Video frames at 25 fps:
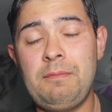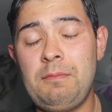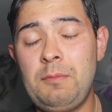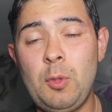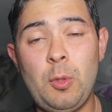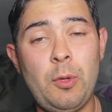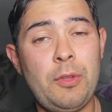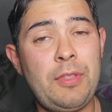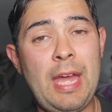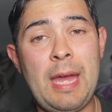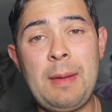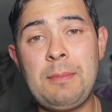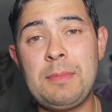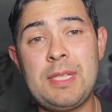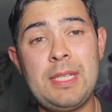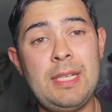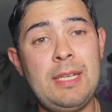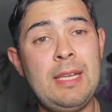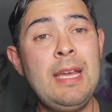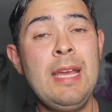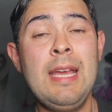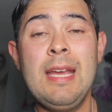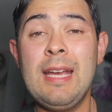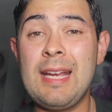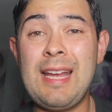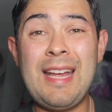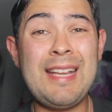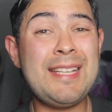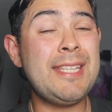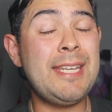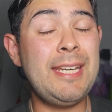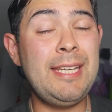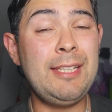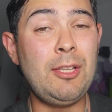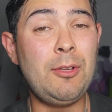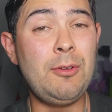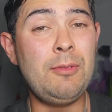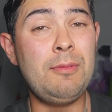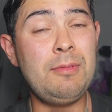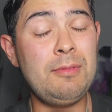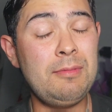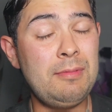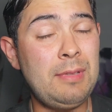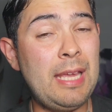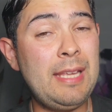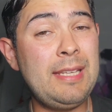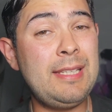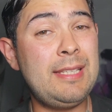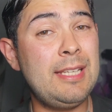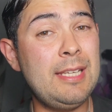Northampton. Castres,
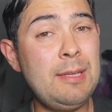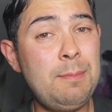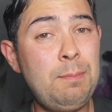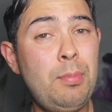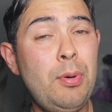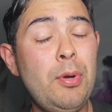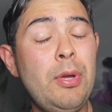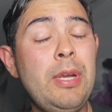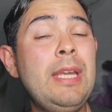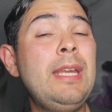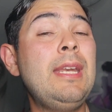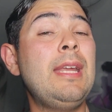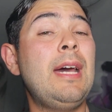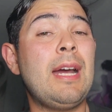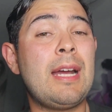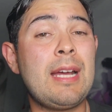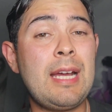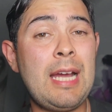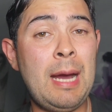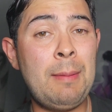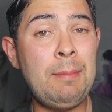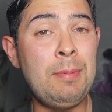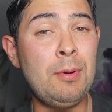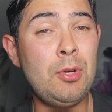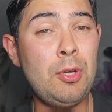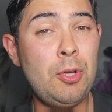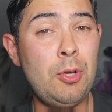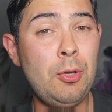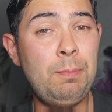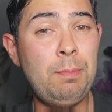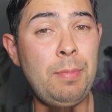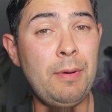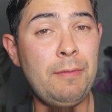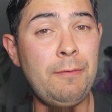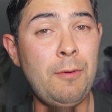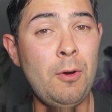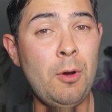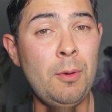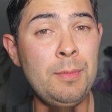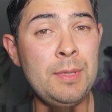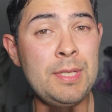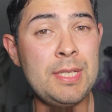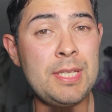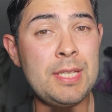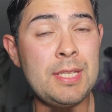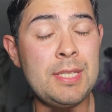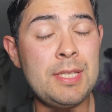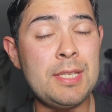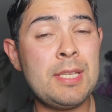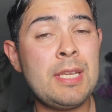they did put in a couple good
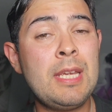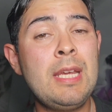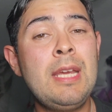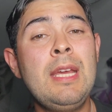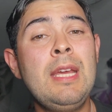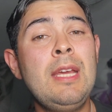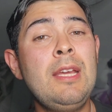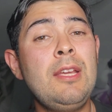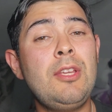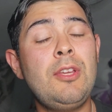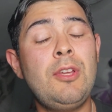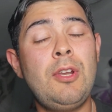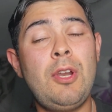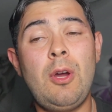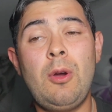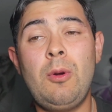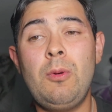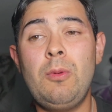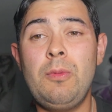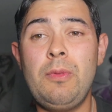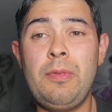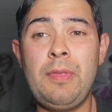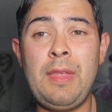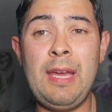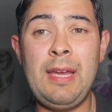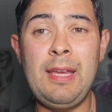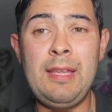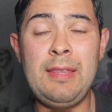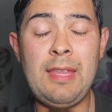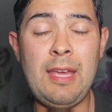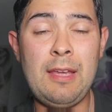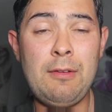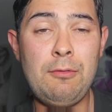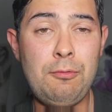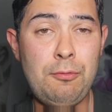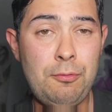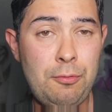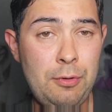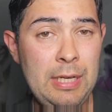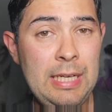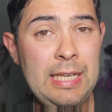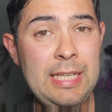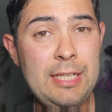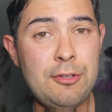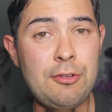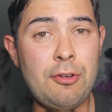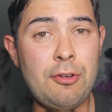performances. They really